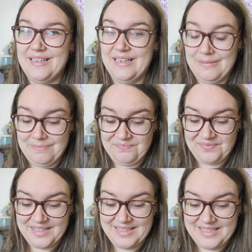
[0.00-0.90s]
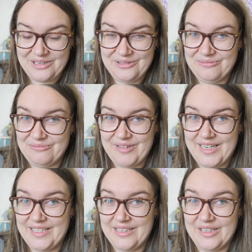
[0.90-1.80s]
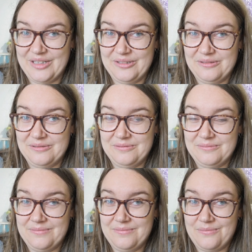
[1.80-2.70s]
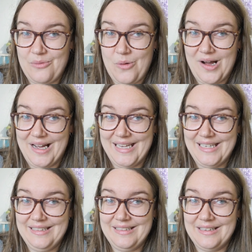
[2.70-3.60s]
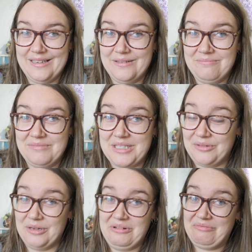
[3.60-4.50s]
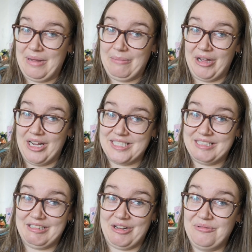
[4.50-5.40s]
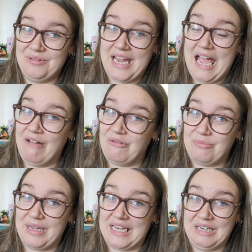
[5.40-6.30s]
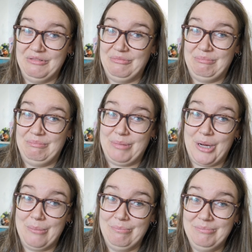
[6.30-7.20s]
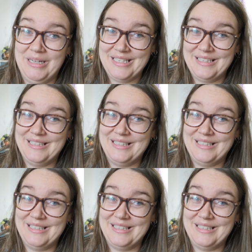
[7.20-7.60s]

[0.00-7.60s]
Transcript: Um don't really know why. Um don't know if maybe I just don't have a big enough bum